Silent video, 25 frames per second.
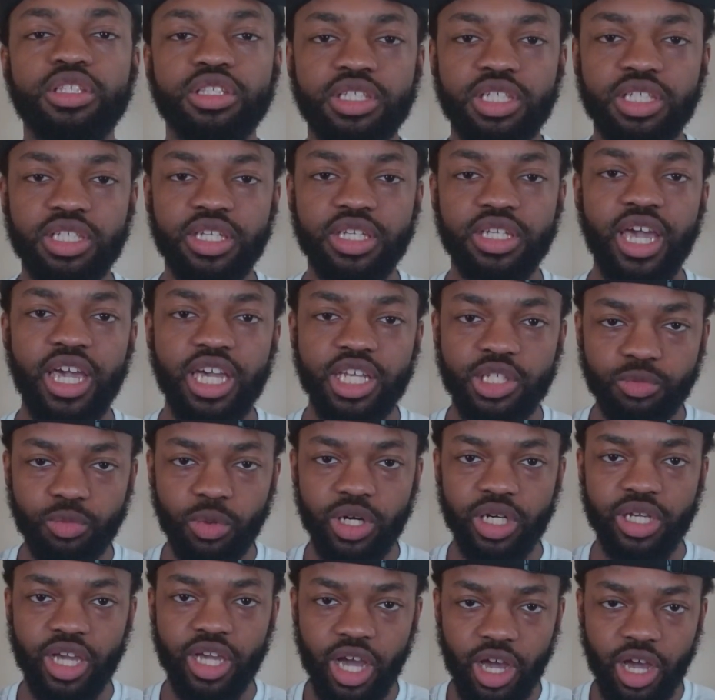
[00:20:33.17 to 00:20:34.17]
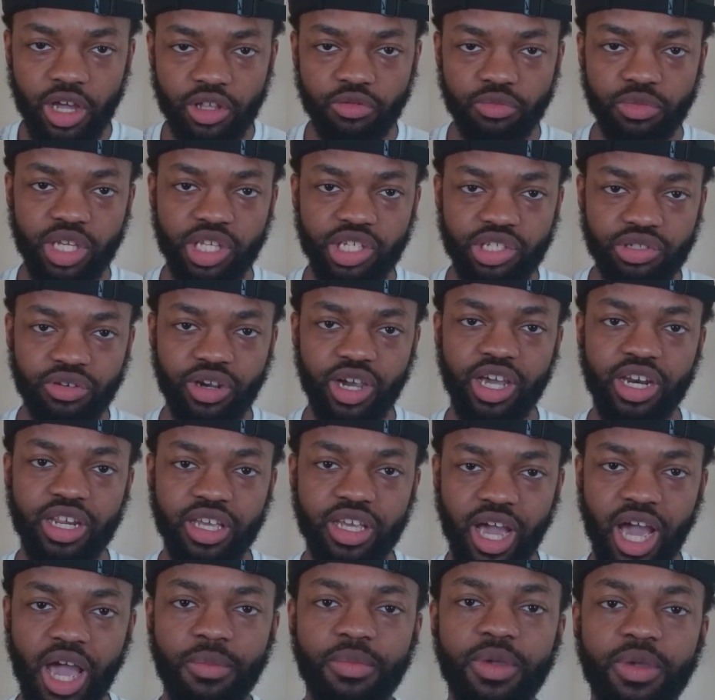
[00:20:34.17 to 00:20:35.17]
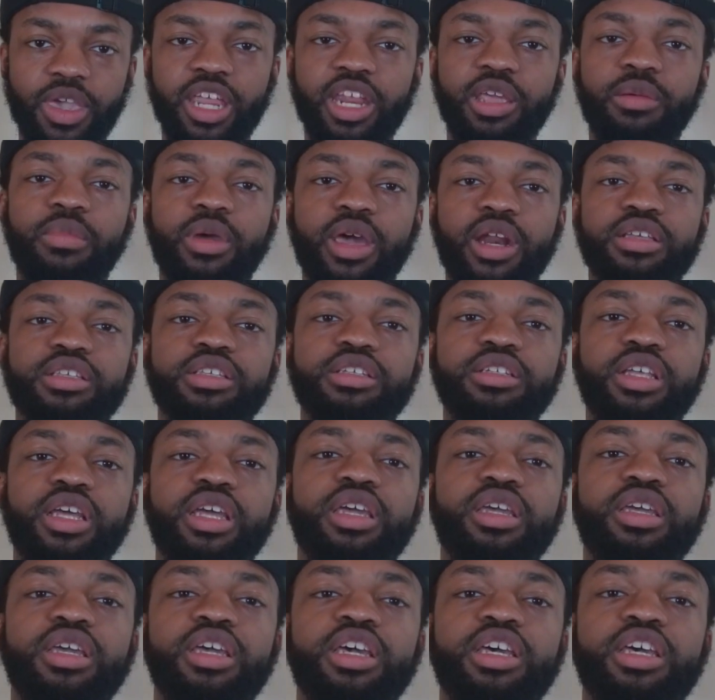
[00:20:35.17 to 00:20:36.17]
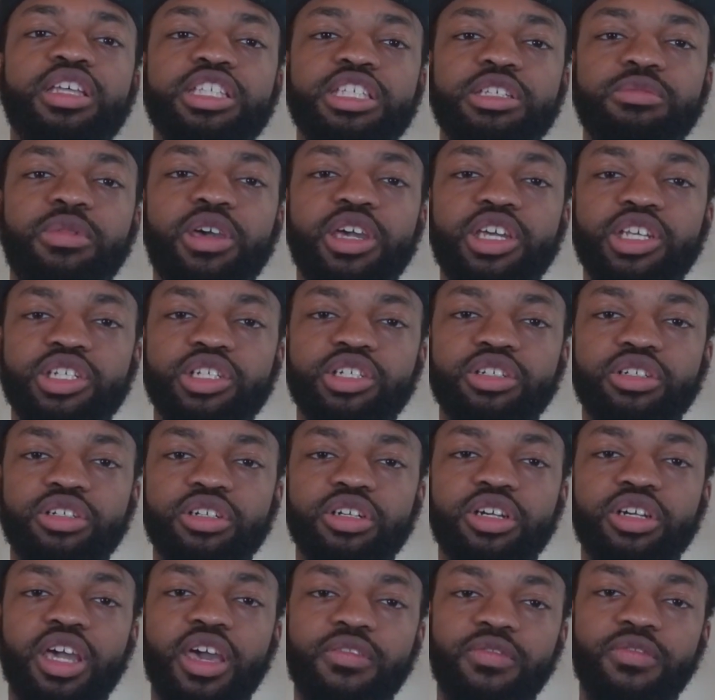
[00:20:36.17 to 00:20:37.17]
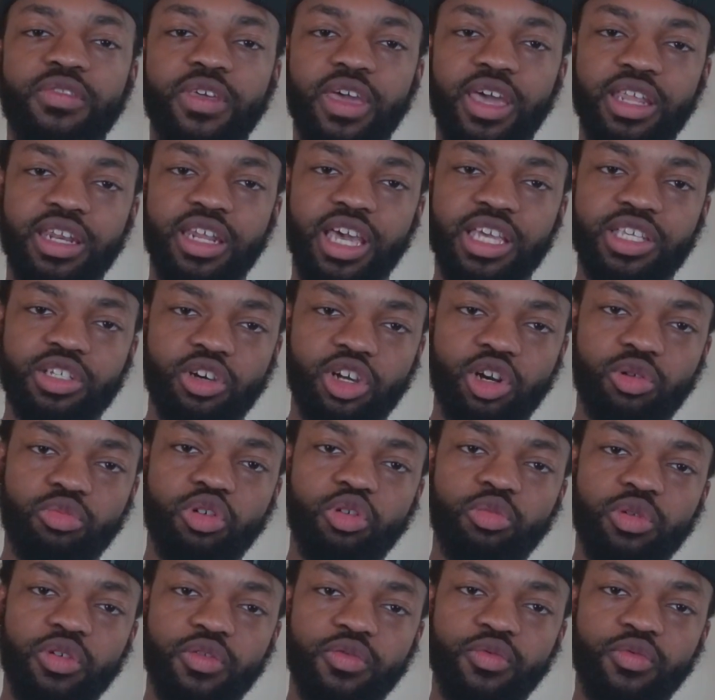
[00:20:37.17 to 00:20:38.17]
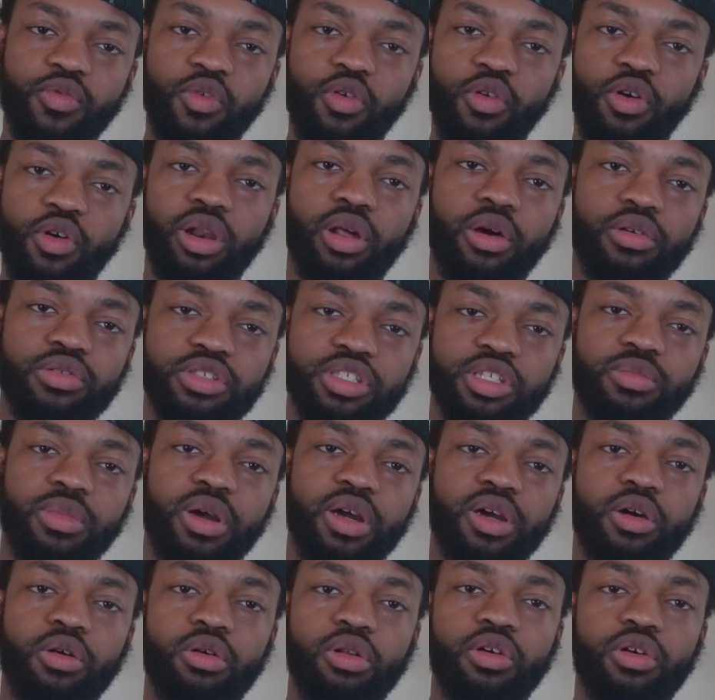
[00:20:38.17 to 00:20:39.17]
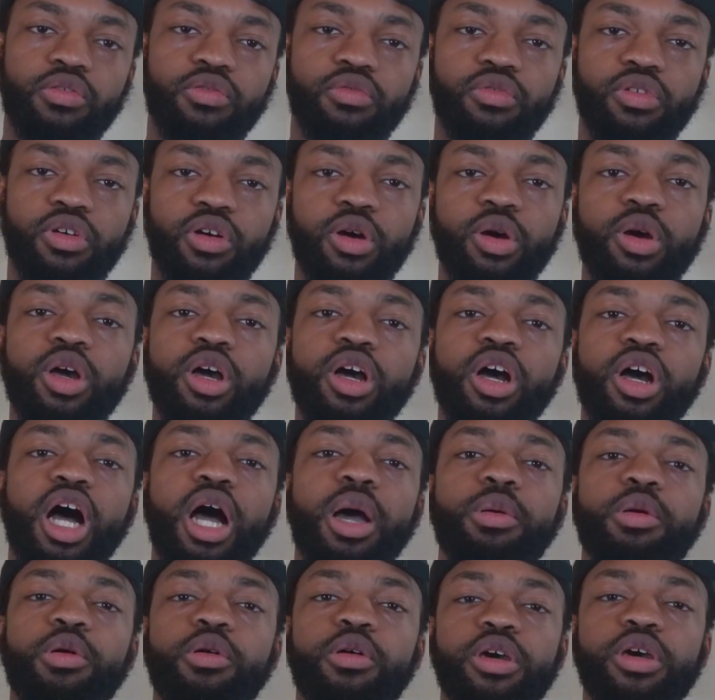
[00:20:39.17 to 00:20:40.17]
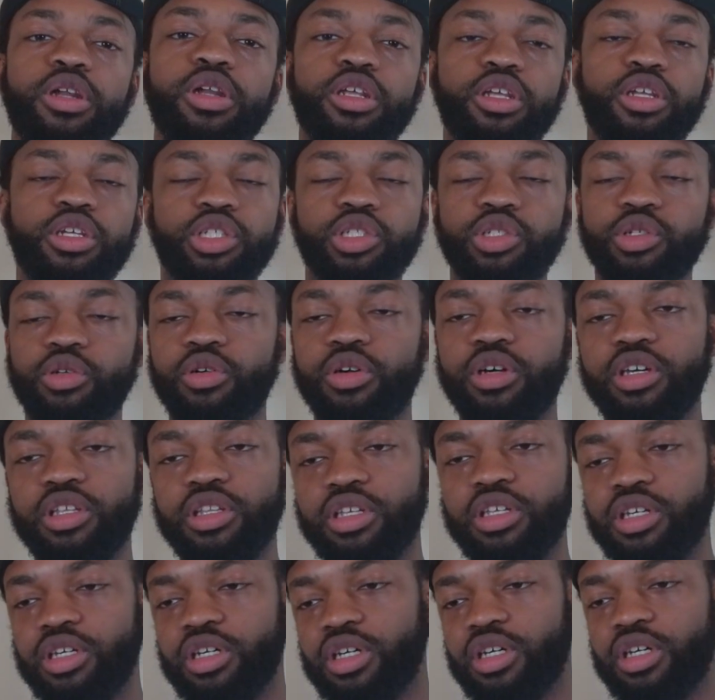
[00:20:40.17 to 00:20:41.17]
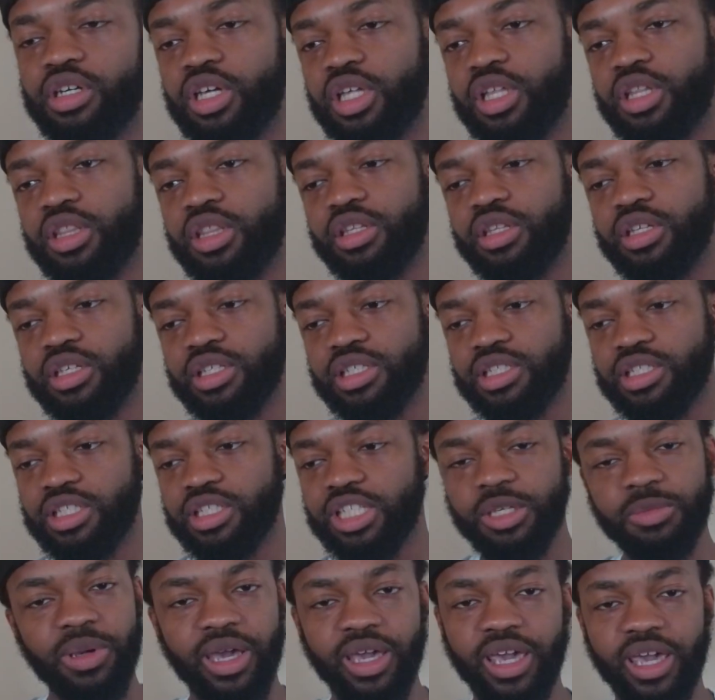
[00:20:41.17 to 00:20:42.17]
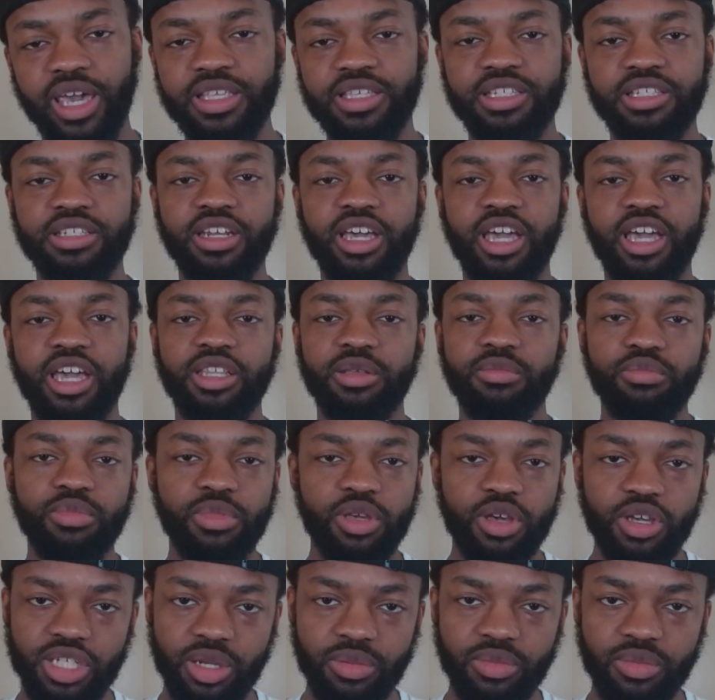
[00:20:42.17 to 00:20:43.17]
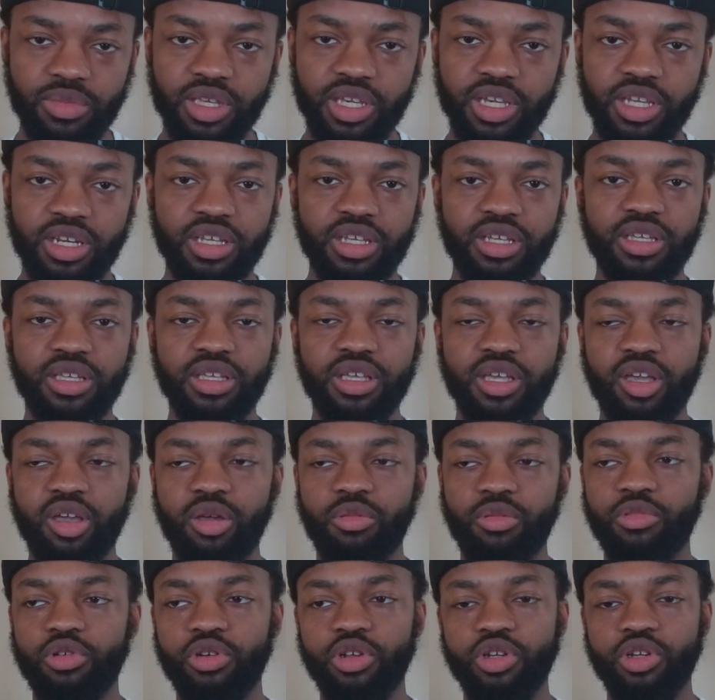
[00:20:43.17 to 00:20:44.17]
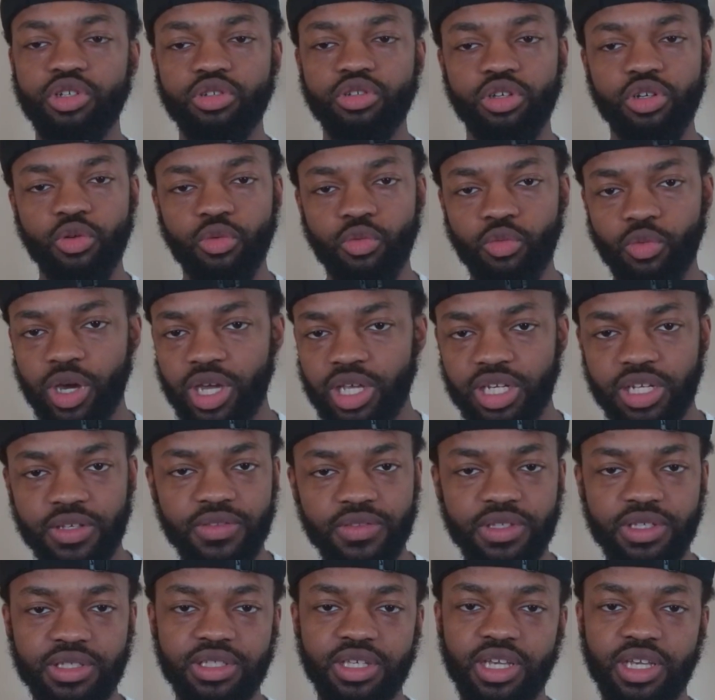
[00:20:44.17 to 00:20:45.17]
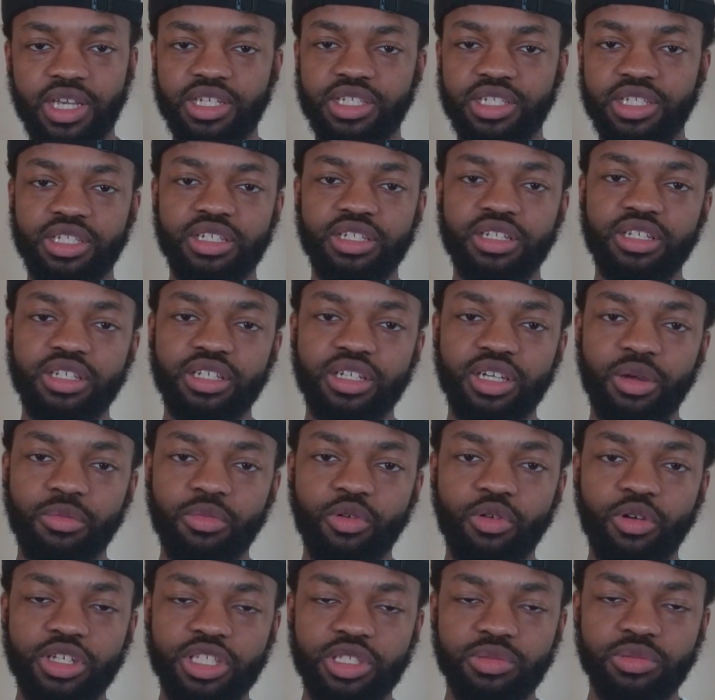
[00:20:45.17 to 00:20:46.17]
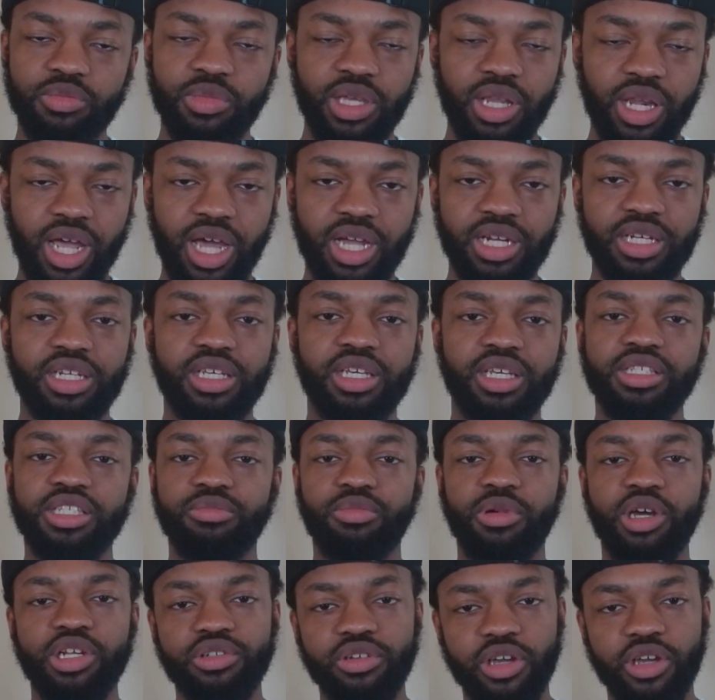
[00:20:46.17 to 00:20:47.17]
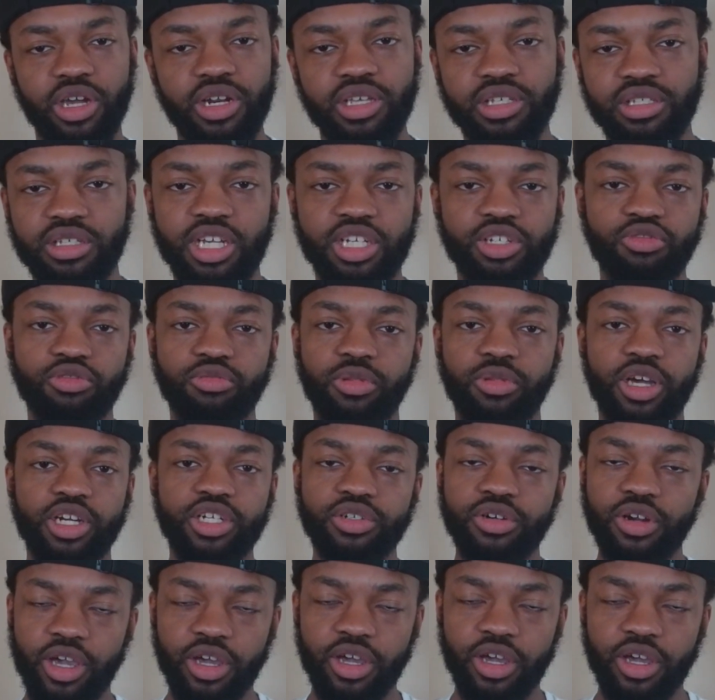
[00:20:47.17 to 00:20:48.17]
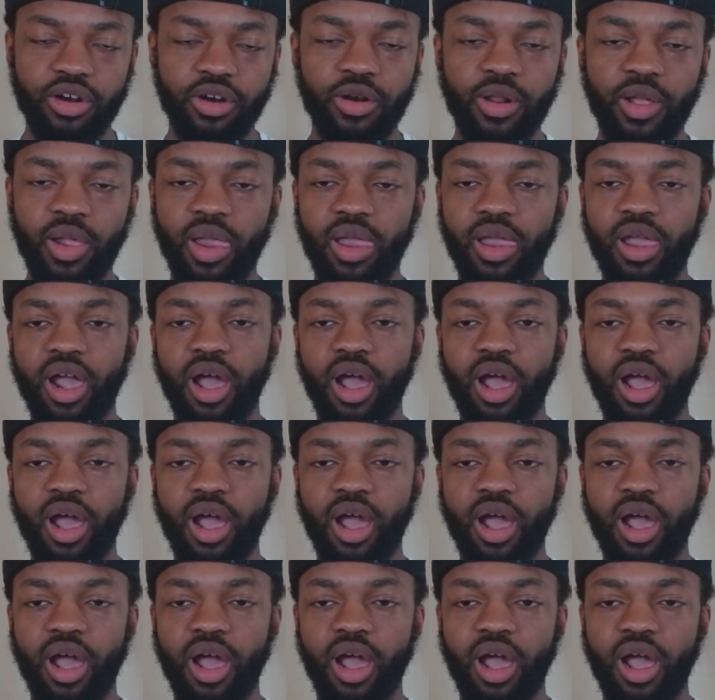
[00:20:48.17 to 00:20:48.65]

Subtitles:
Today's workout, me training, I'm getting better today to make sure that that's going to move me forward closer to my goal overall. I'm going to enjoy the sleep I get tonight, the meals I'm eating. I'm going to enjoy the weightlifting session. I'm going to be locked into my training session with my trainer.